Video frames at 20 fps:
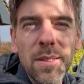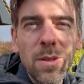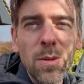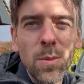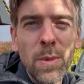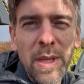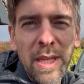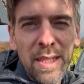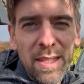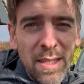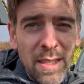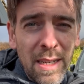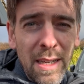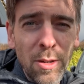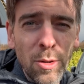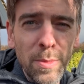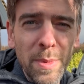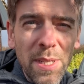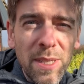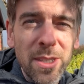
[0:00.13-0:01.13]
Well, this is a
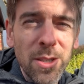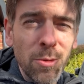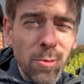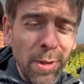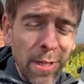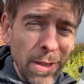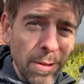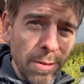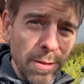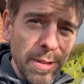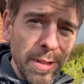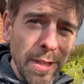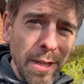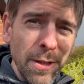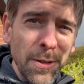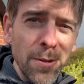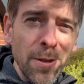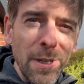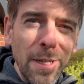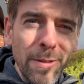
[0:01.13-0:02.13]
little bit surreal.
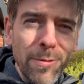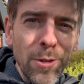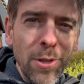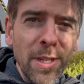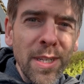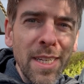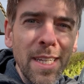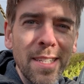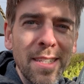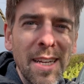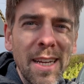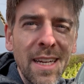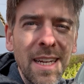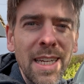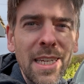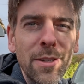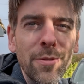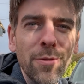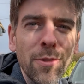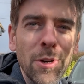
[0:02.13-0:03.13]
So I've got a Nissan
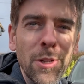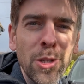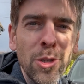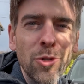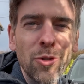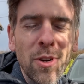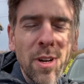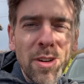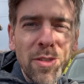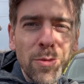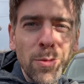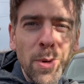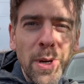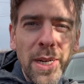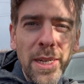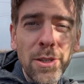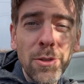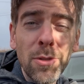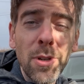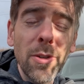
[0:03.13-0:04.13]
Leaf on the
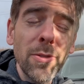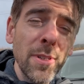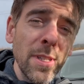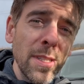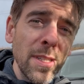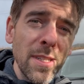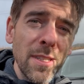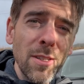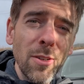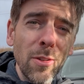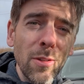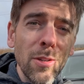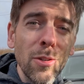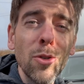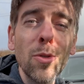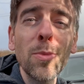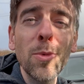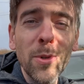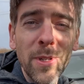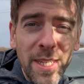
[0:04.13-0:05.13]
driveway. You'll notice it's not the
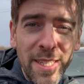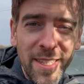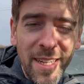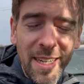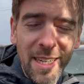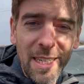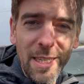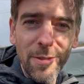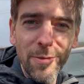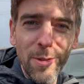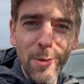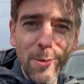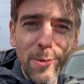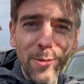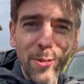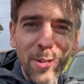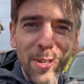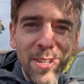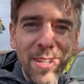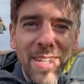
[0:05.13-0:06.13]
normal Nissan Leaf that
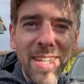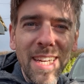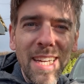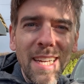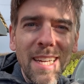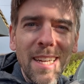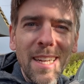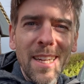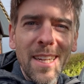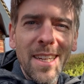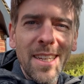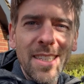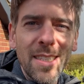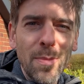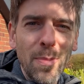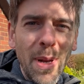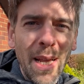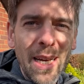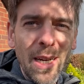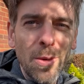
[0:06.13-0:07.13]
we've got. It's
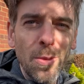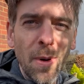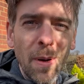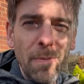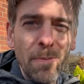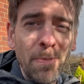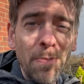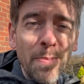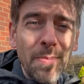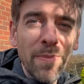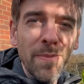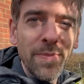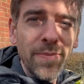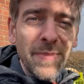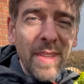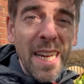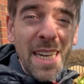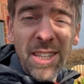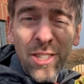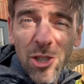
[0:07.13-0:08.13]
a black one
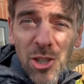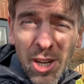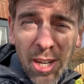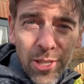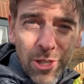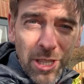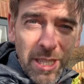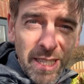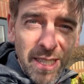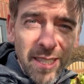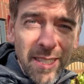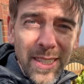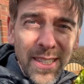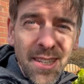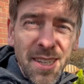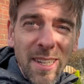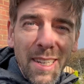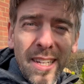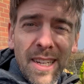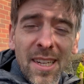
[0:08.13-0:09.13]
and it's charging.
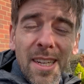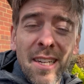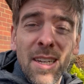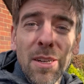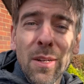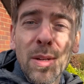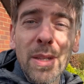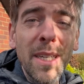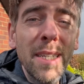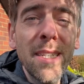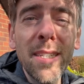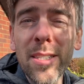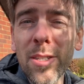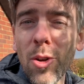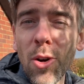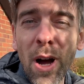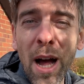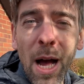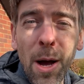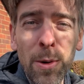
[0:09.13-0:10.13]
This is
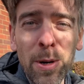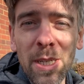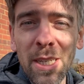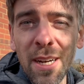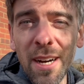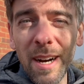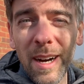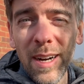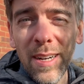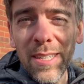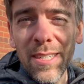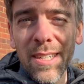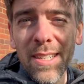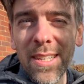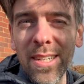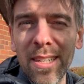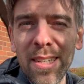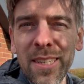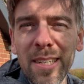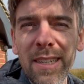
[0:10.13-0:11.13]
not our car.
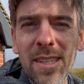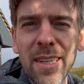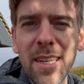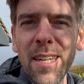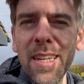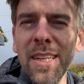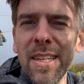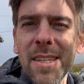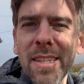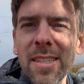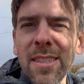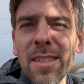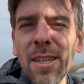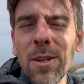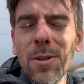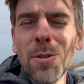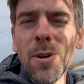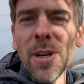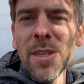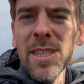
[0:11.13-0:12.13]

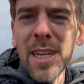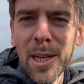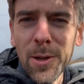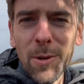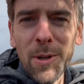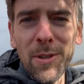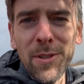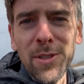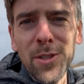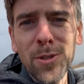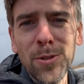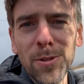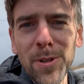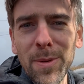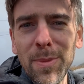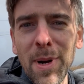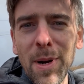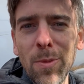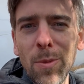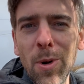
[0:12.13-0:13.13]
So I'll tell you a little
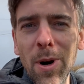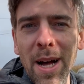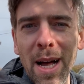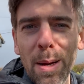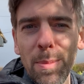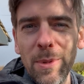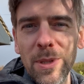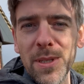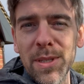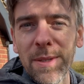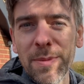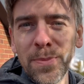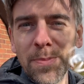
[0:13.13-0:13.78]
story about what happened.